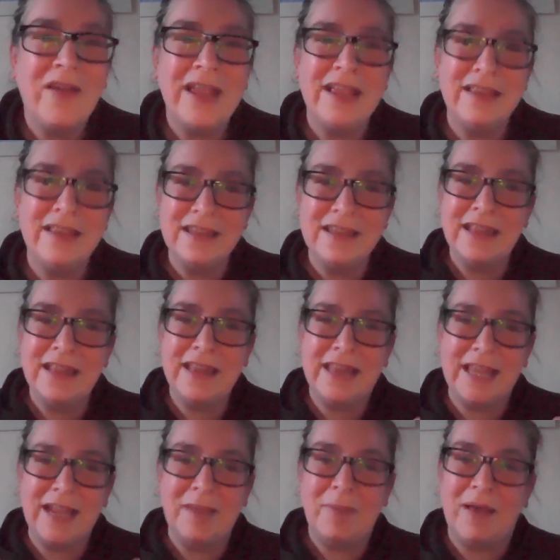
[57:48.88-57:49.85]
he did this
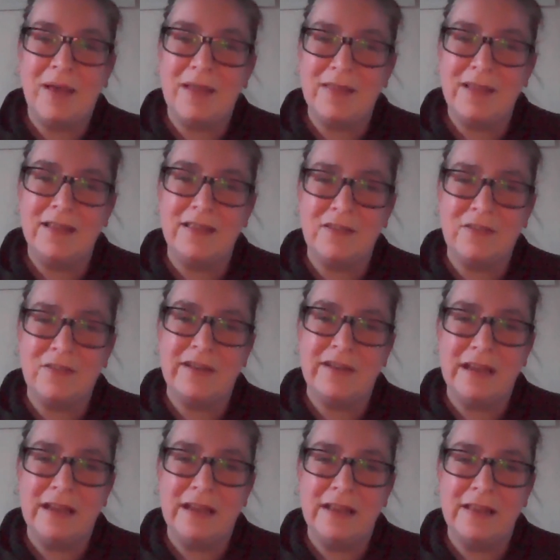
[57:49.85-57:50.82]
thing about these
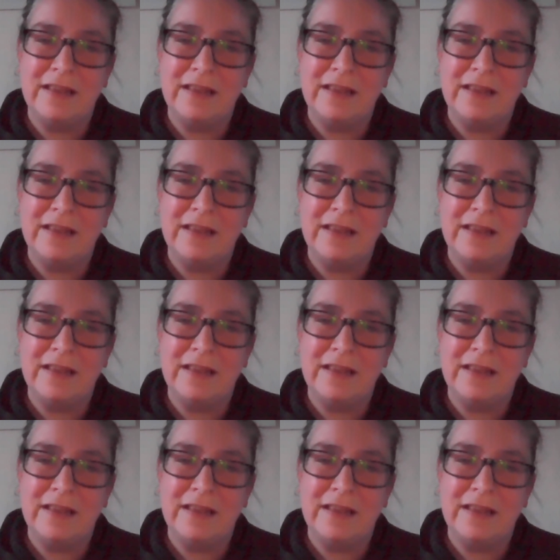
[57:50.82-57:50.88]
trees,